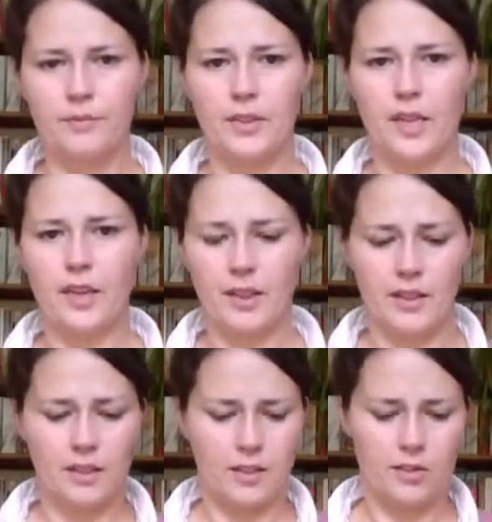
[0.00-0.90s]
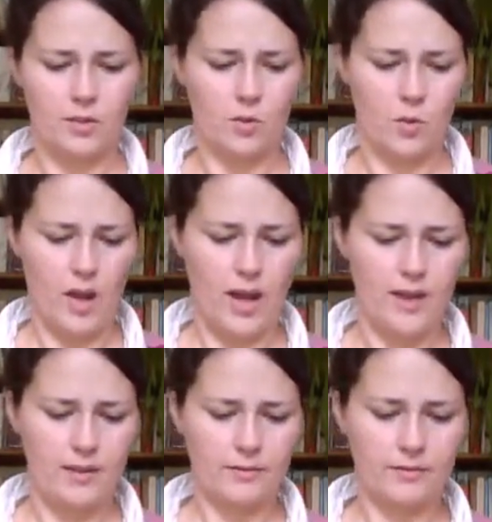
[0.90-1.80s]
They're like in a
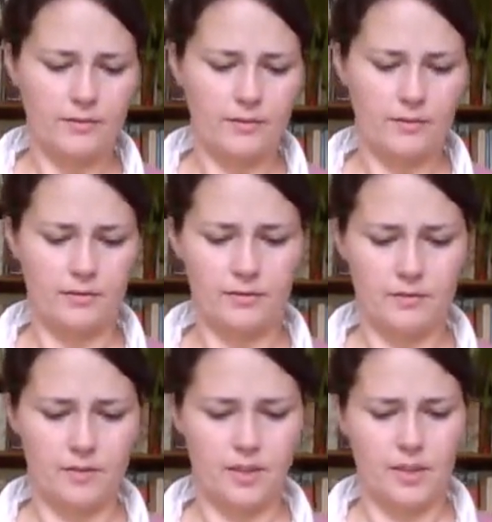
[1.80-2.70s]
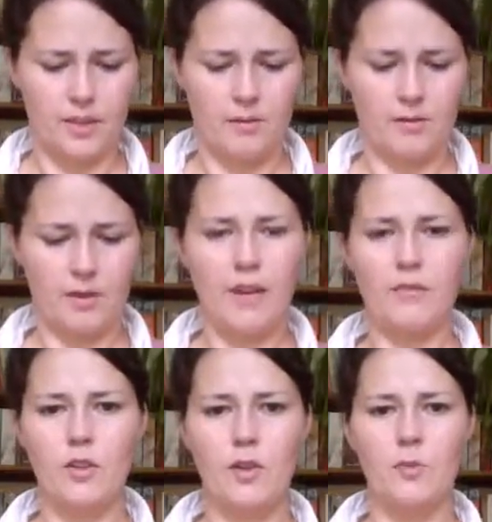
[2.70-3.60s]
square, but I
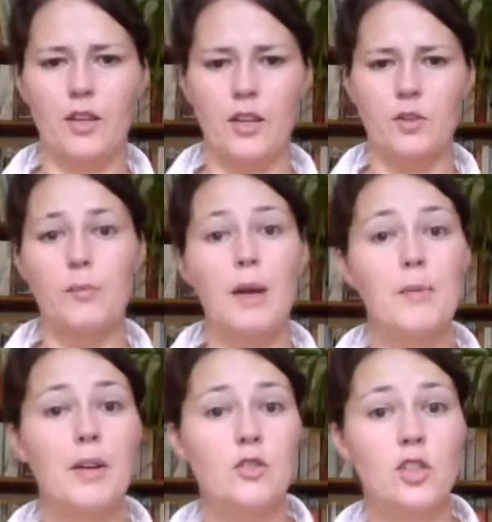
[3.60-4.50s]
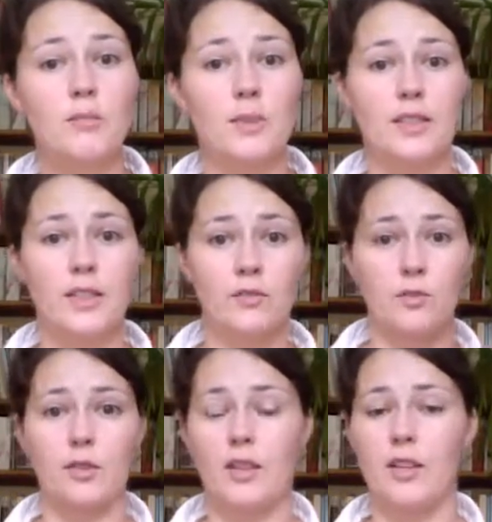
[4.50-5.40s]
haven't got one of those, but maybe I'll treat myself
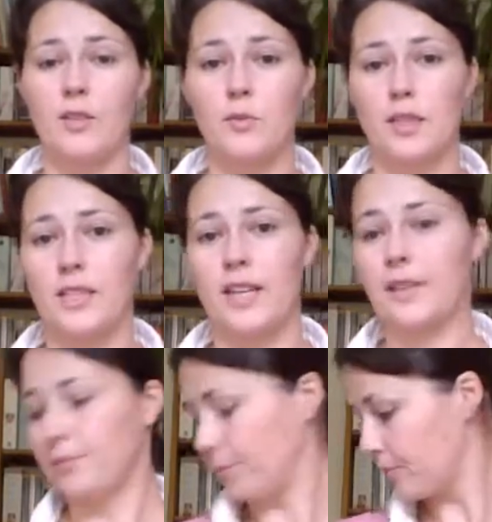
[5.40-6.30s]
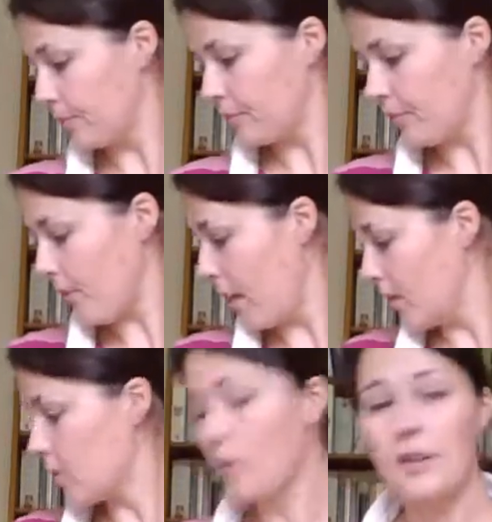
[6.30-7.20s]
to one of those one day.
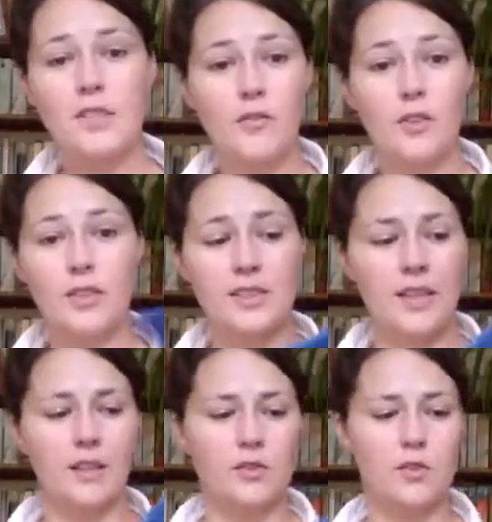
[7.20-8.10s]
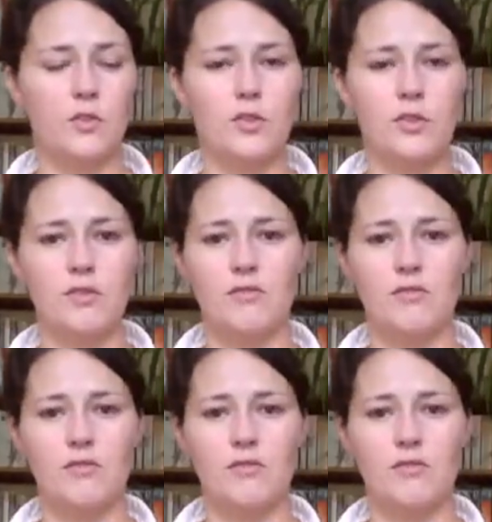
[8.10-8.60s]
So as I've got this out, I'll talk to